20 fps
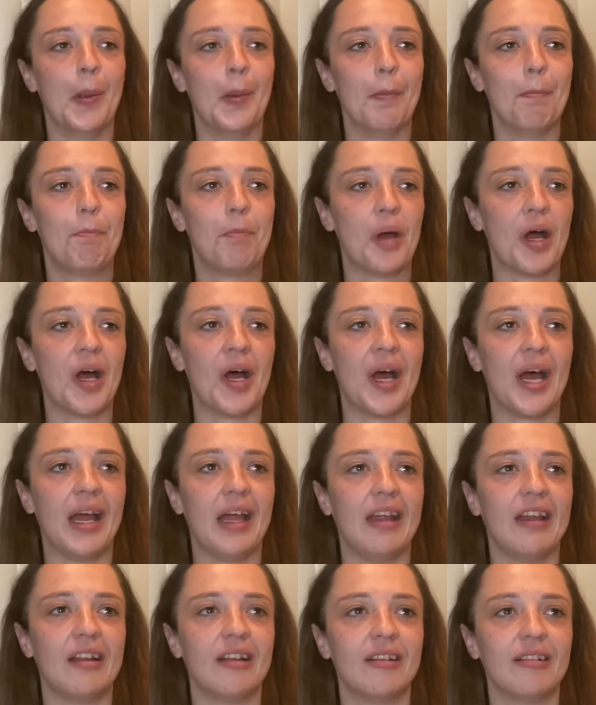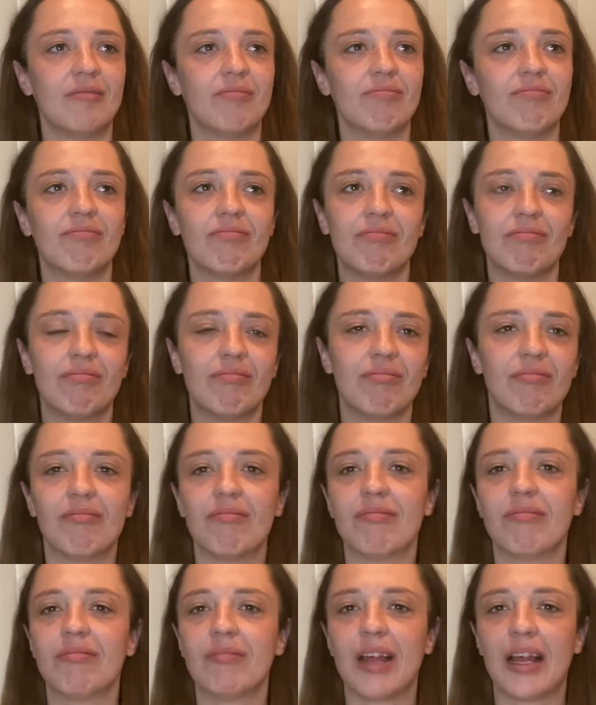But
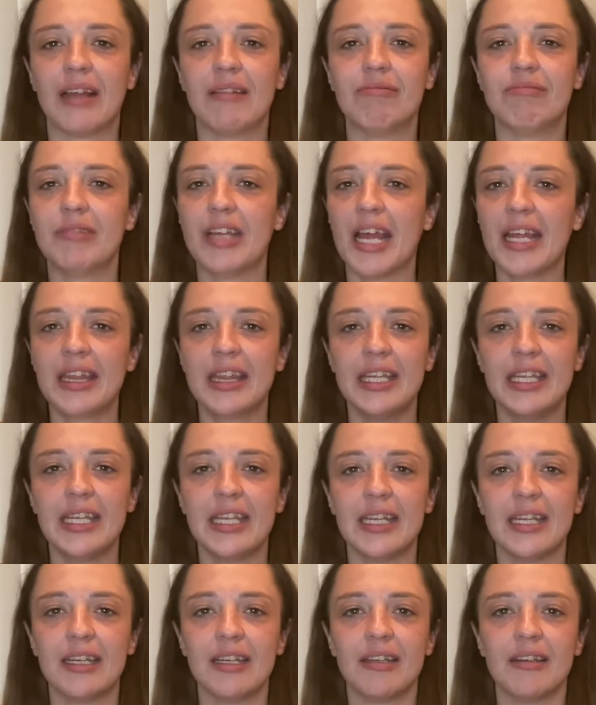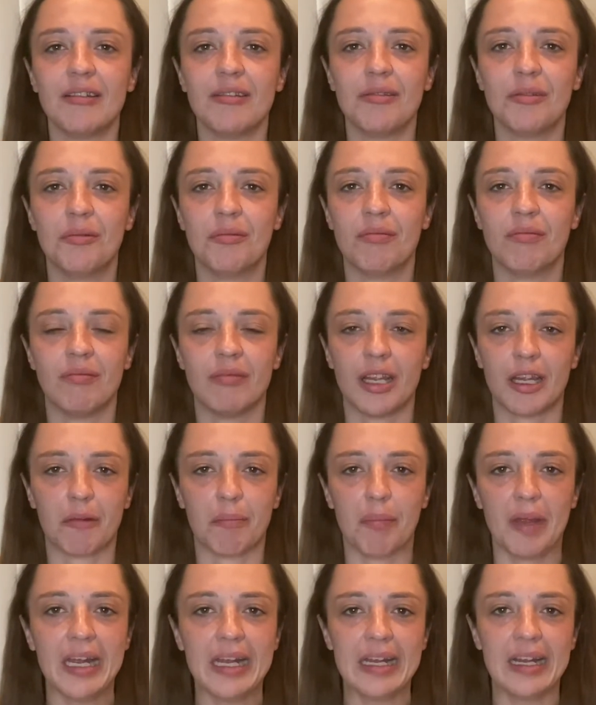nothing like
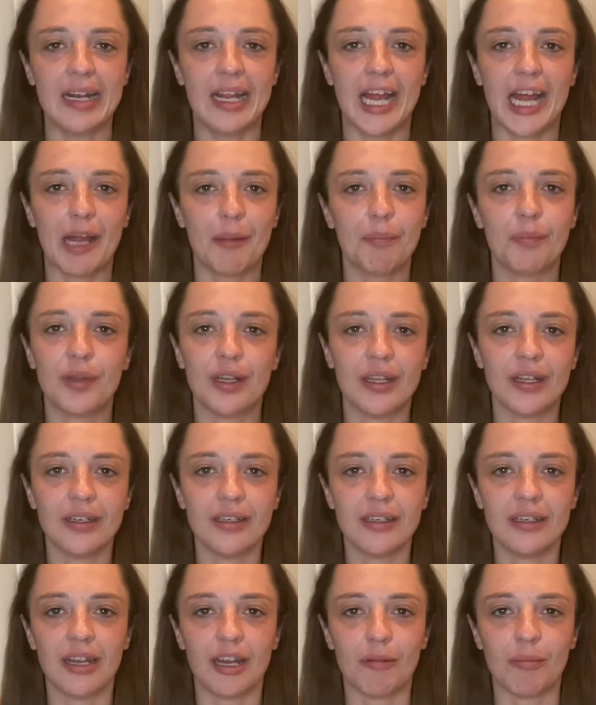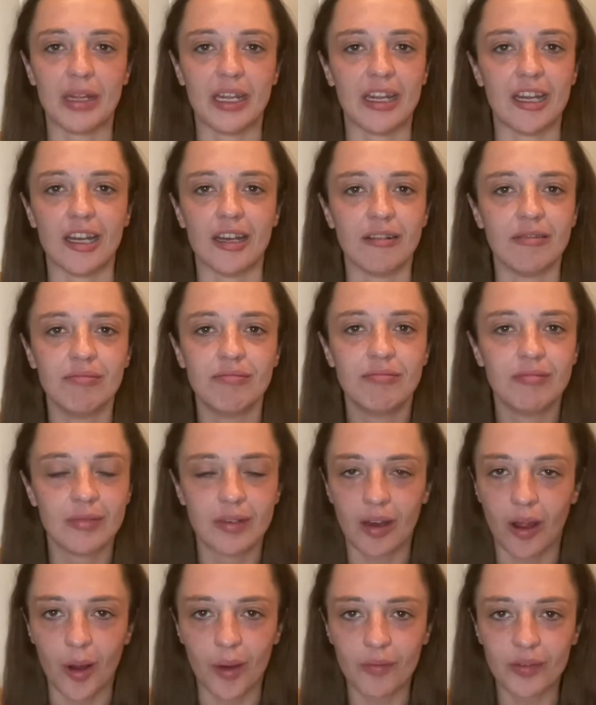bad happened, I mean,
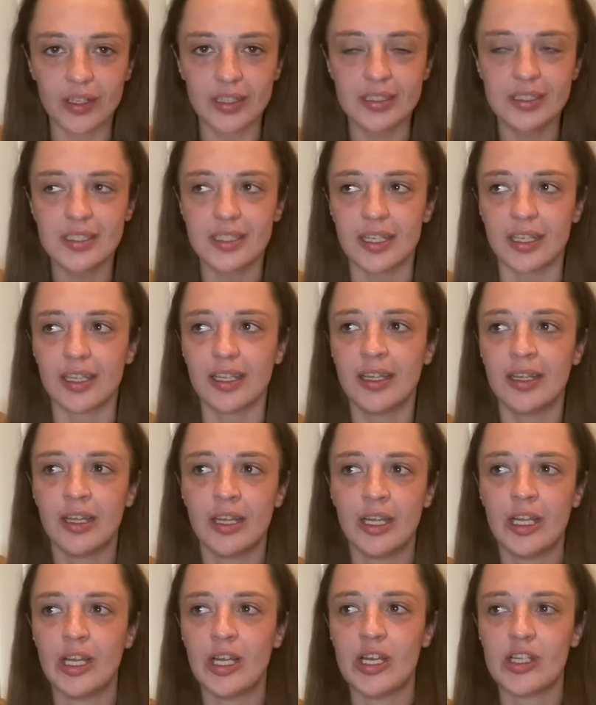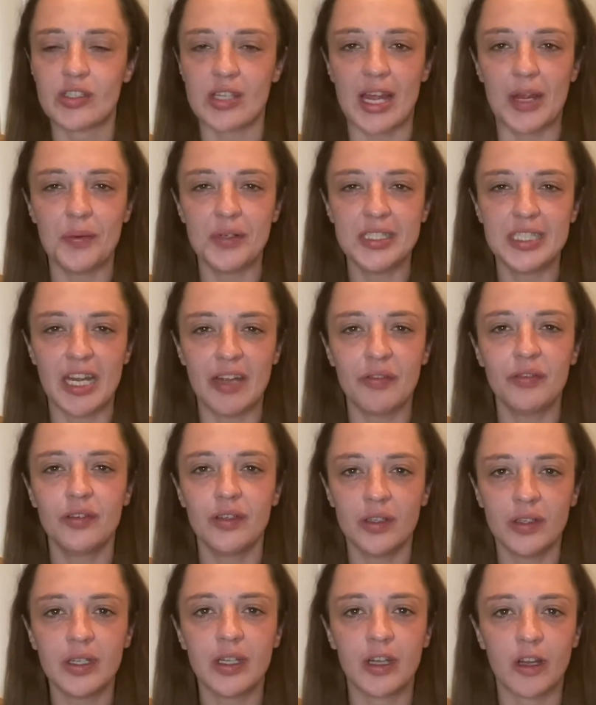obviously. So I would
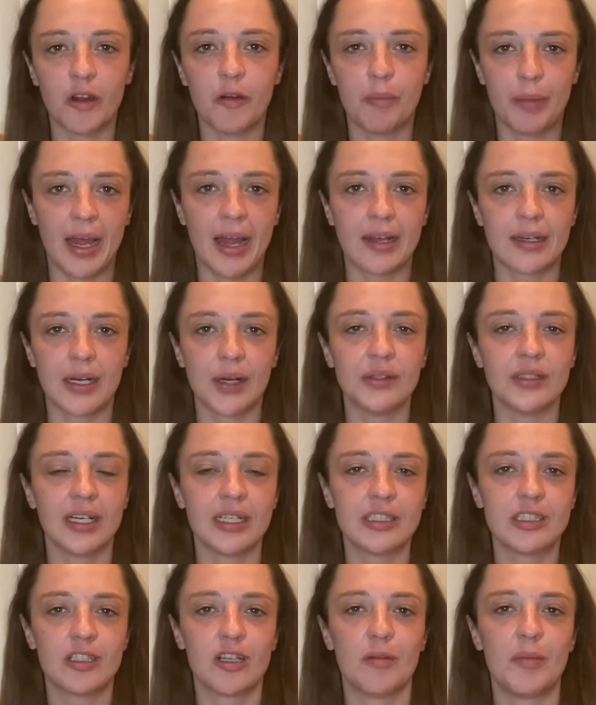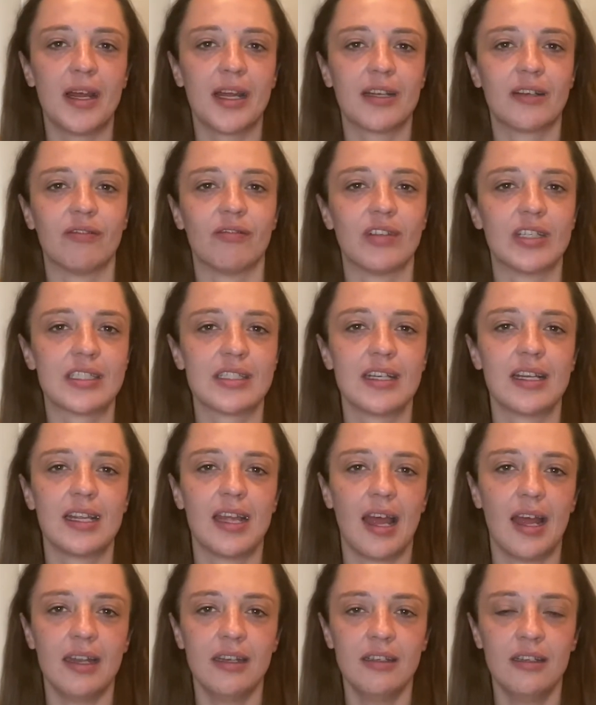definitely go back. I would like to go back and visit
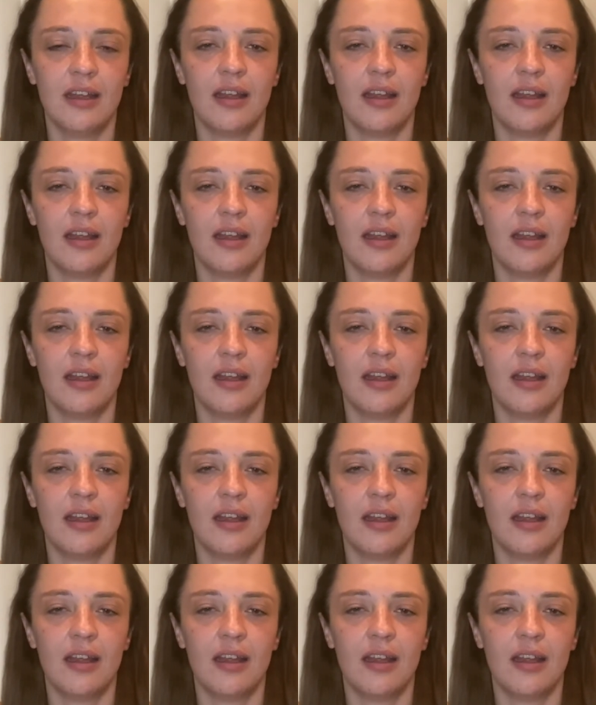again.